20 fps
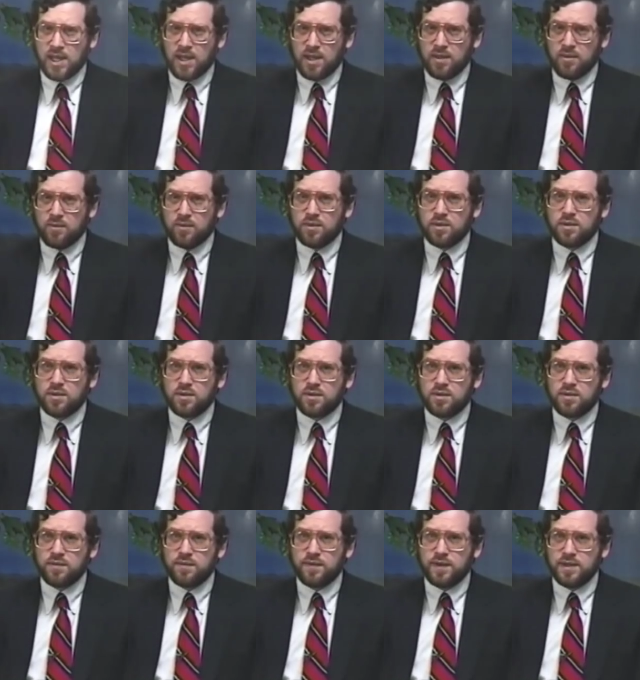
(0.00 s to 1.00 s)
Well, the,
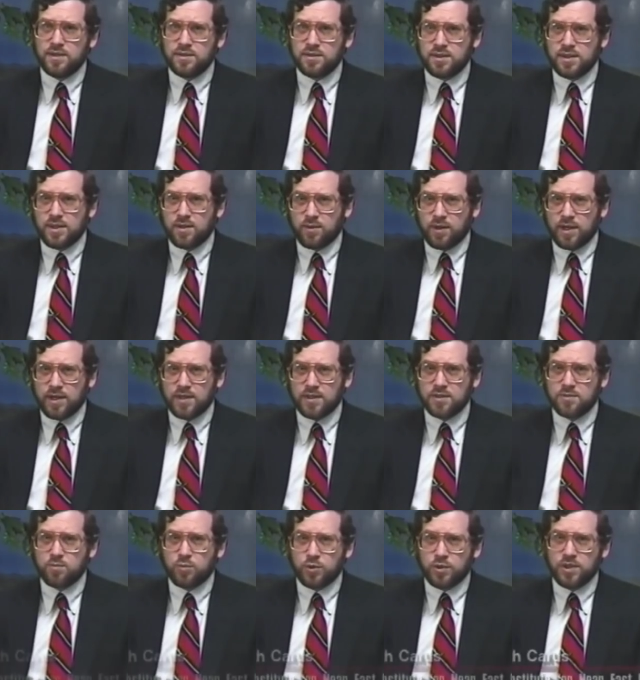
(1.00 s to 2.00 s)
the defense the
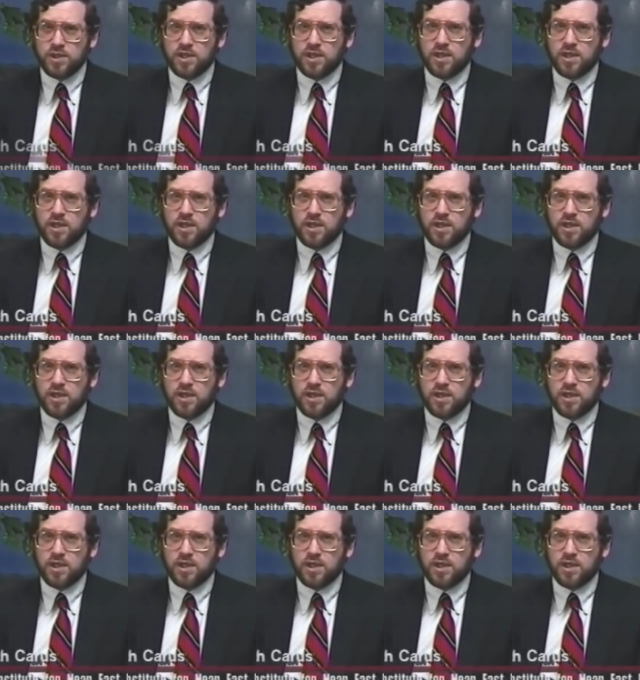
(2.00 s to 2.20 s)
Iraqis put